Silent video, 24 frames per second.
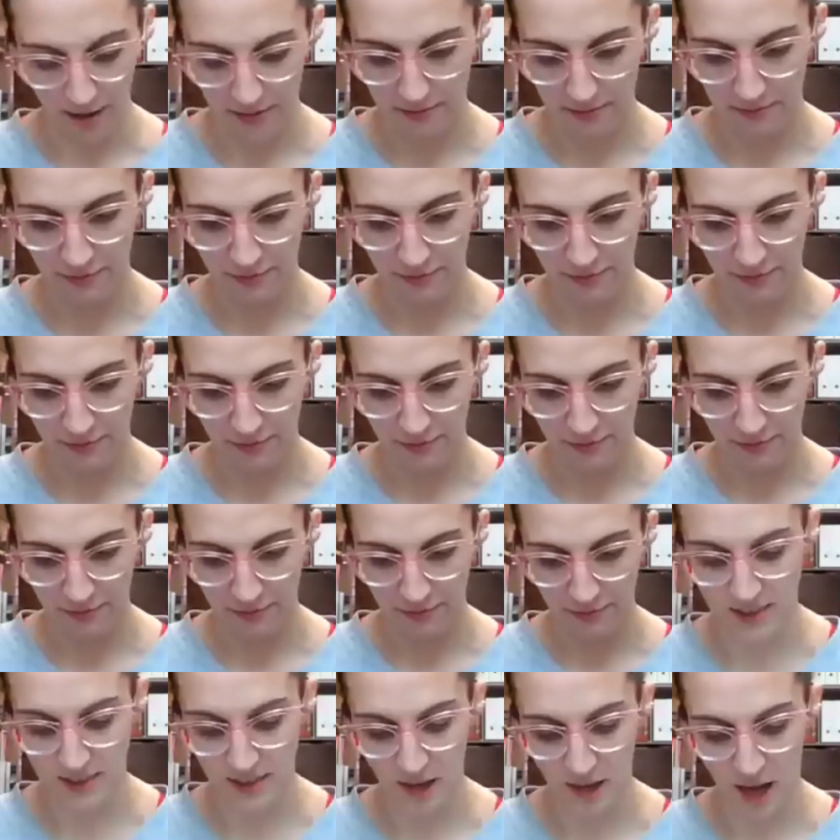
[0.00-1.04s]
for this
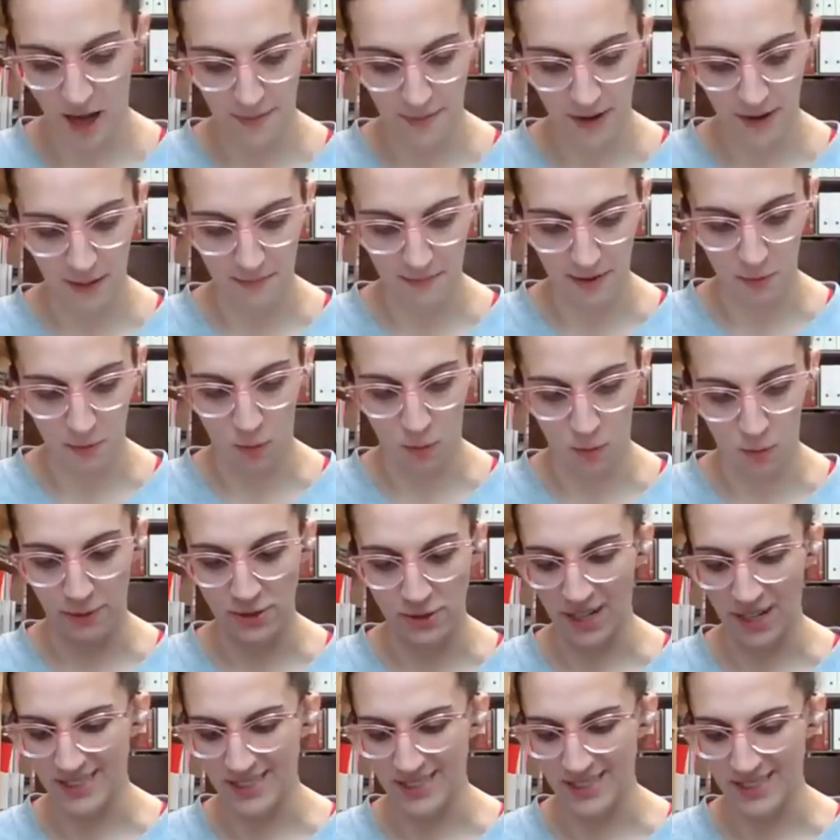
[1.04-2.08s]
upcoming one, which I
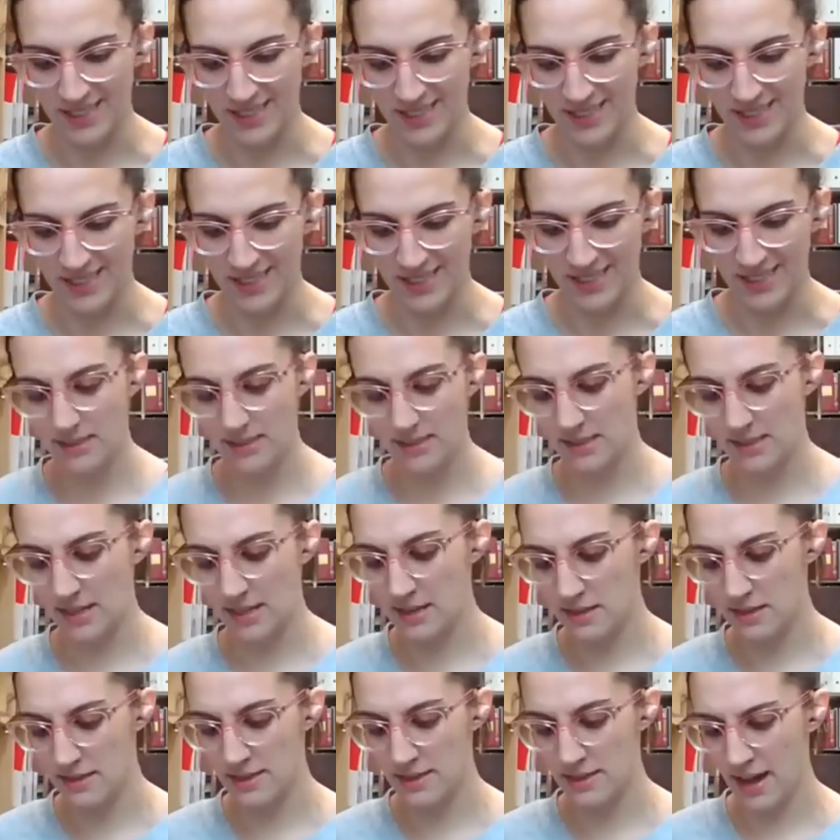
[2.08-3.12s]
did not see
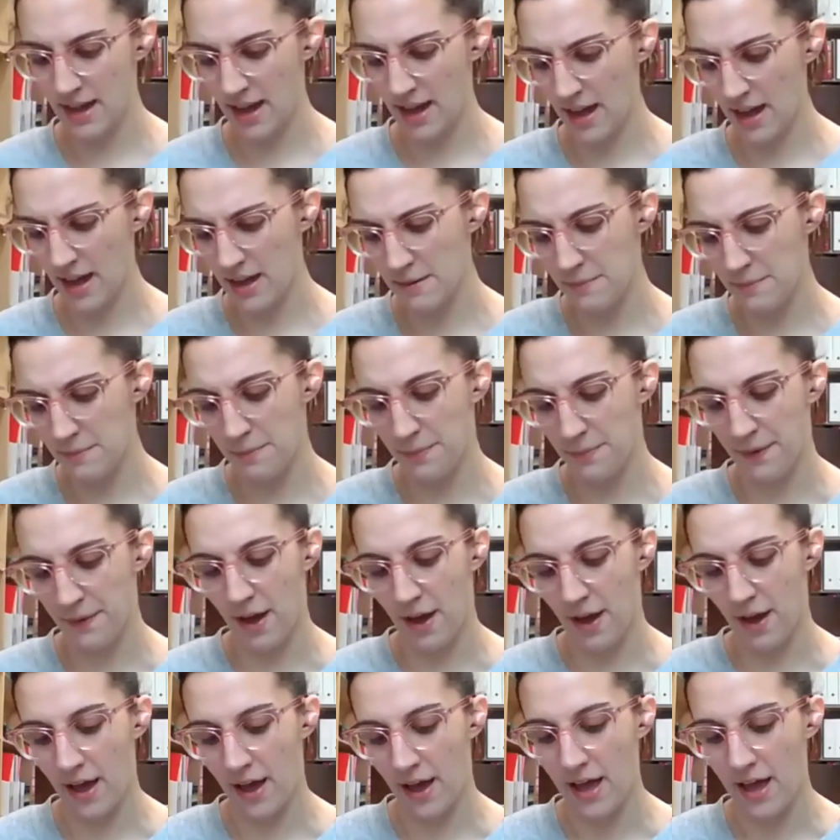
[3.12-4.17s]
that, but
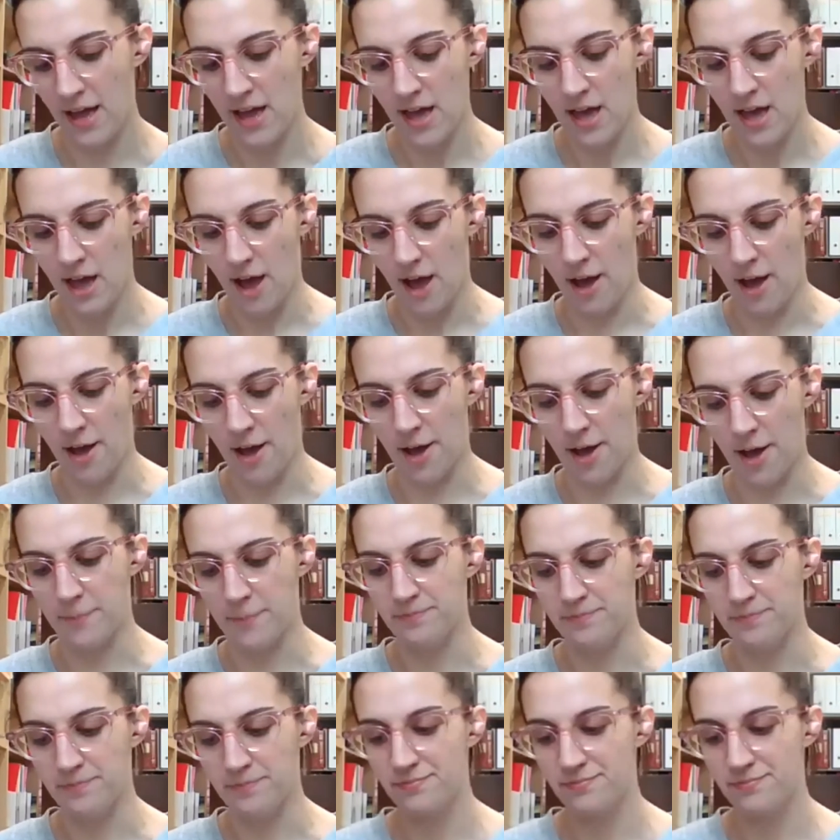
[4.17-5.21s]

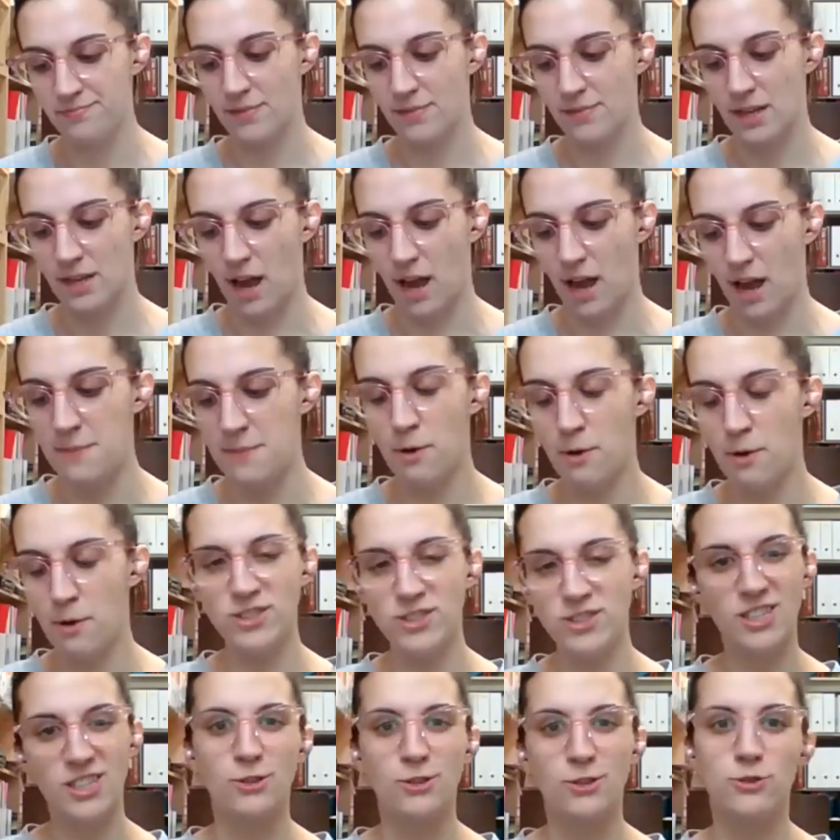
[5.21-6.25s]
I mostly
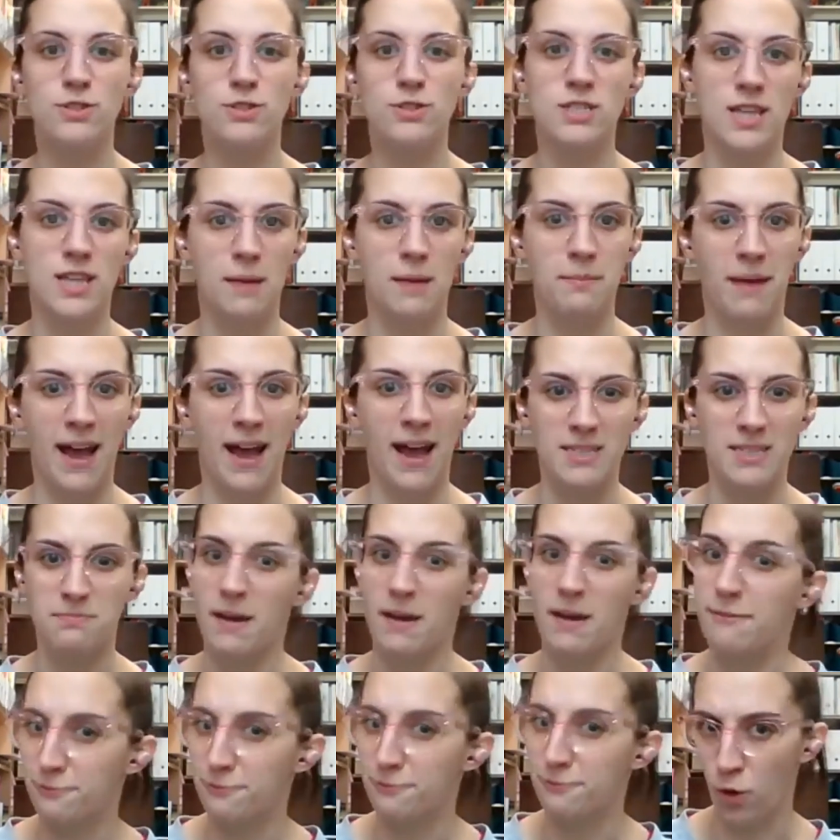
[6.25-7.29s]
used them as my
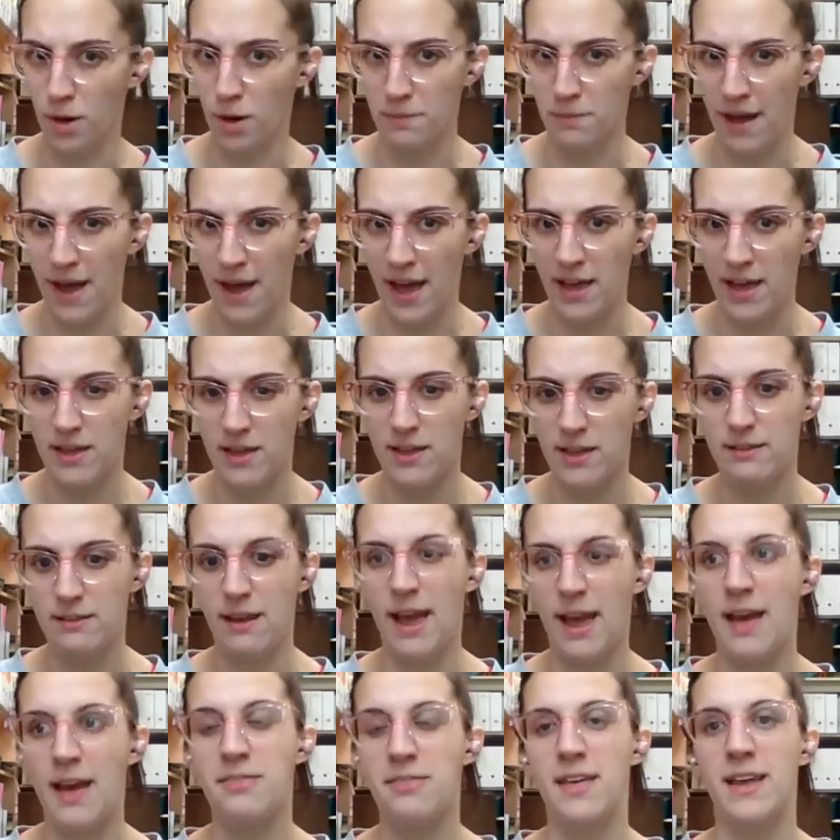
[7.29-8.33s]
format,
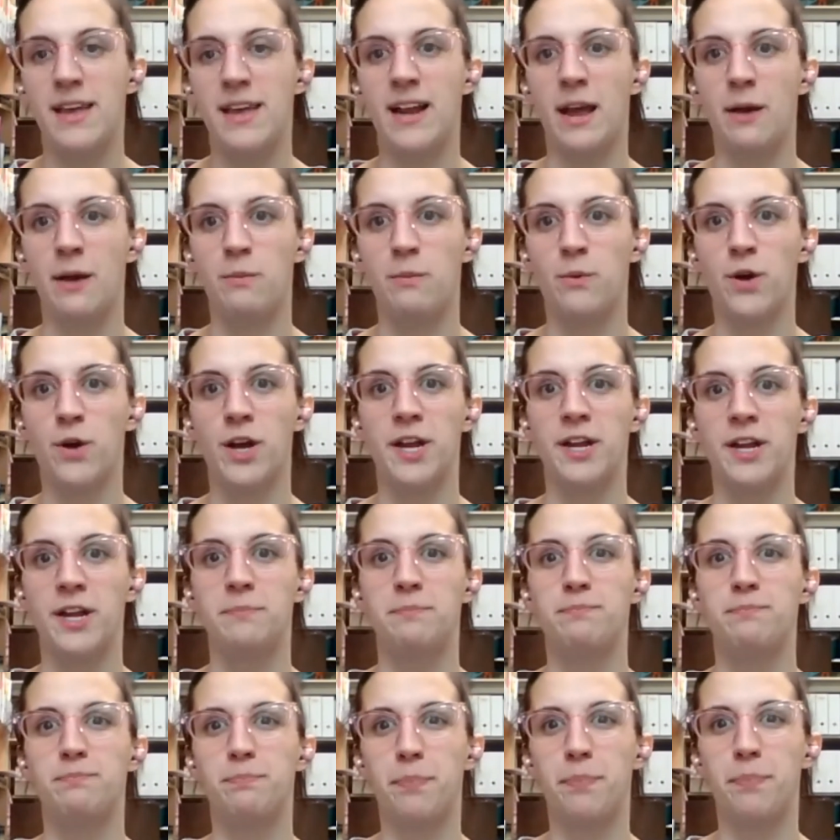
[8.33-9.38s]
and then I would
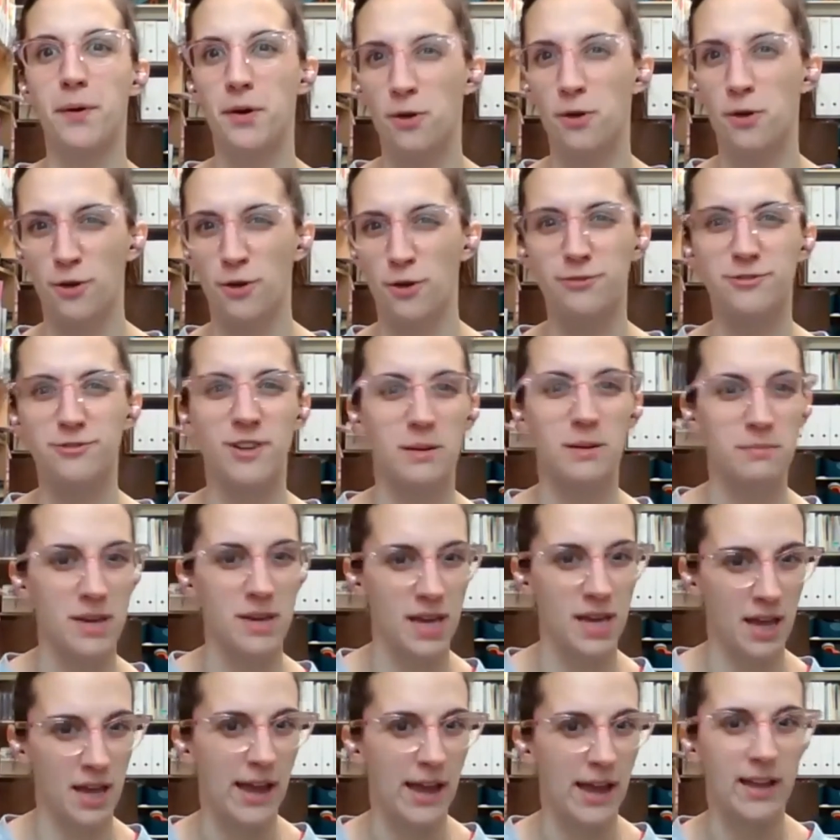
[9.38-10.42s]
pull from it
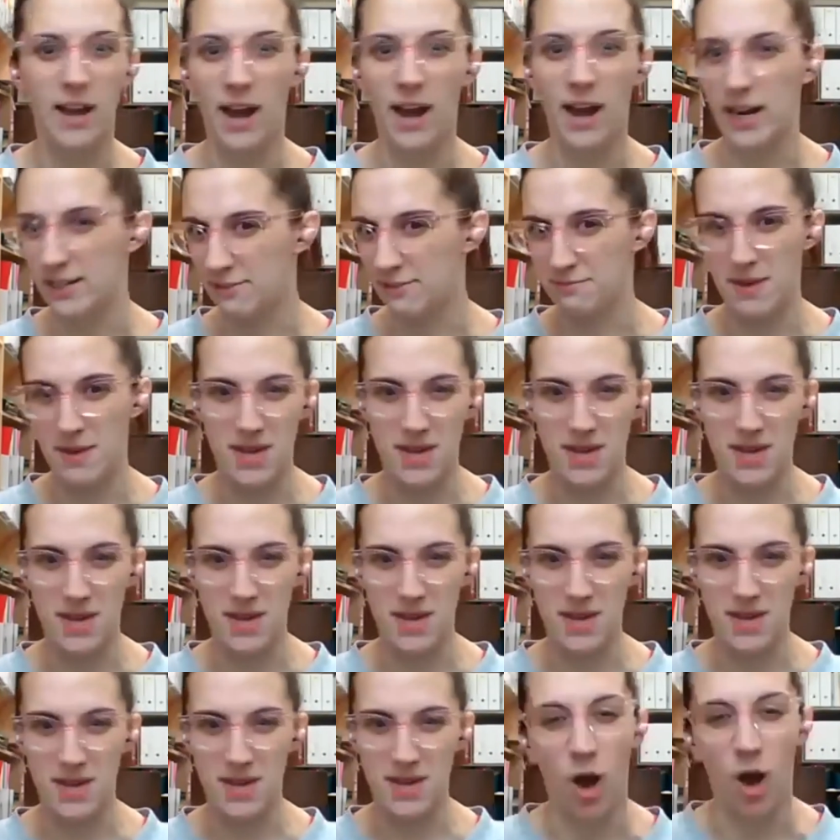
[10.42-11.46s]
and kind of make it
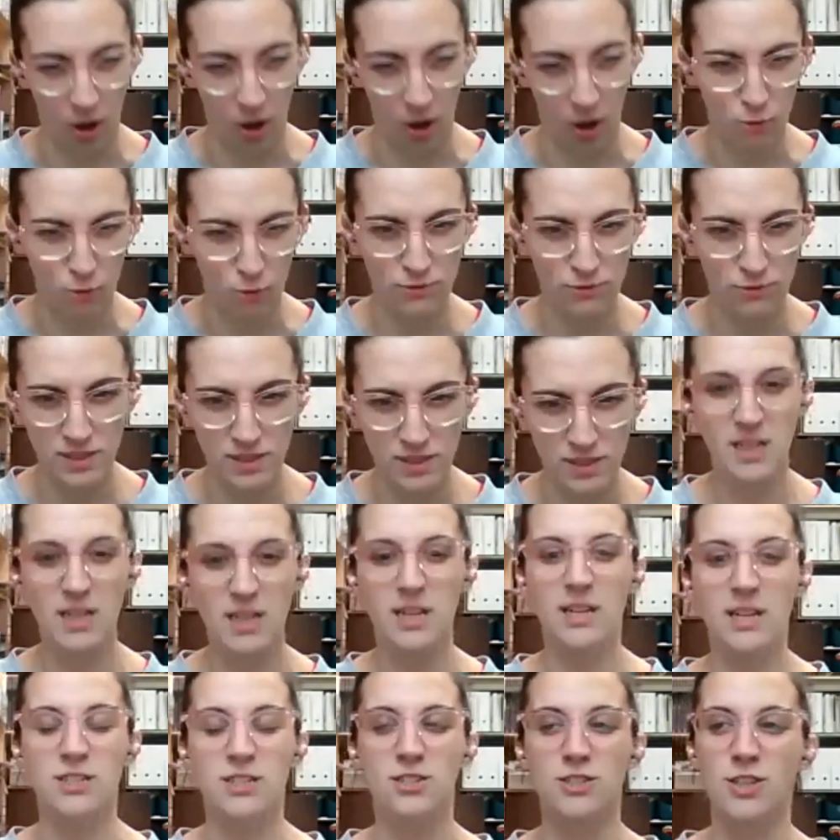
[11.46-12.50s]
my own.
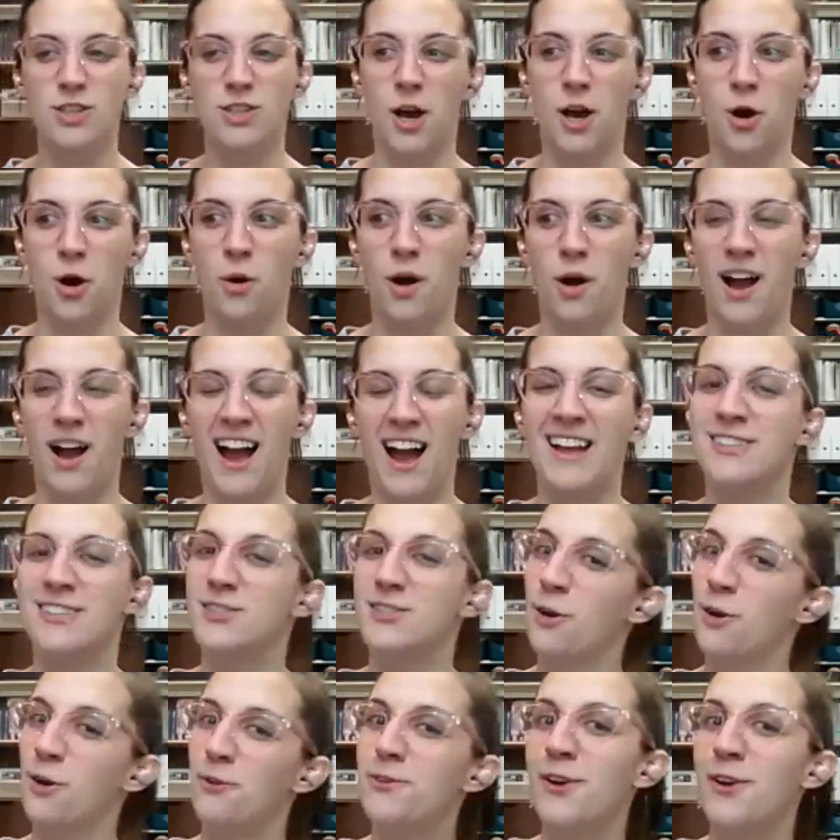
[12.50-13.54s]
So I
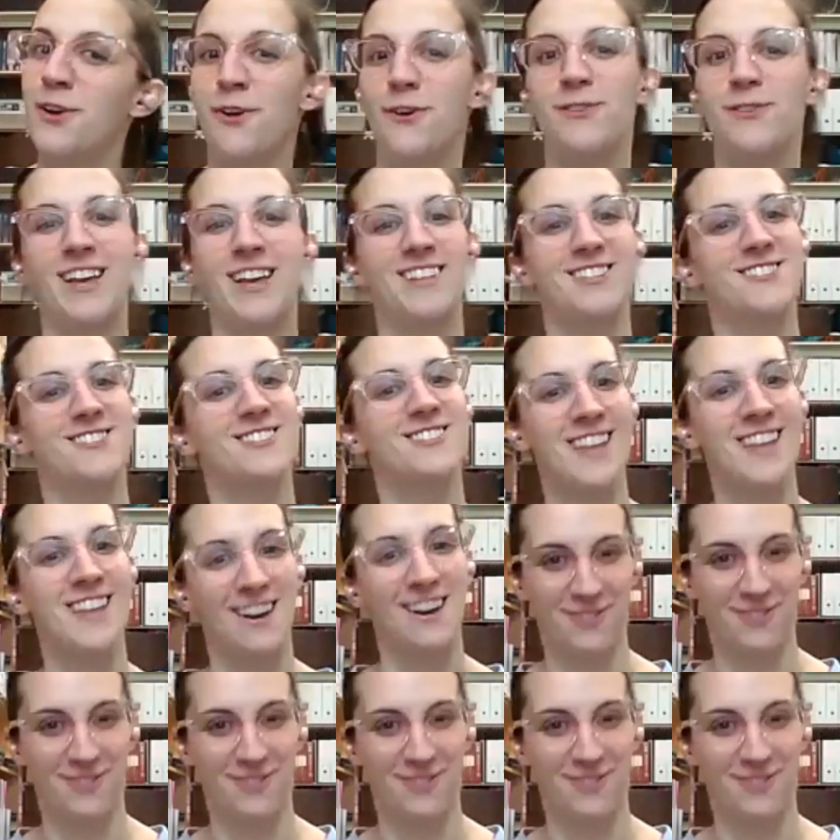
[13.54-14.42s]
don't know the answer to that.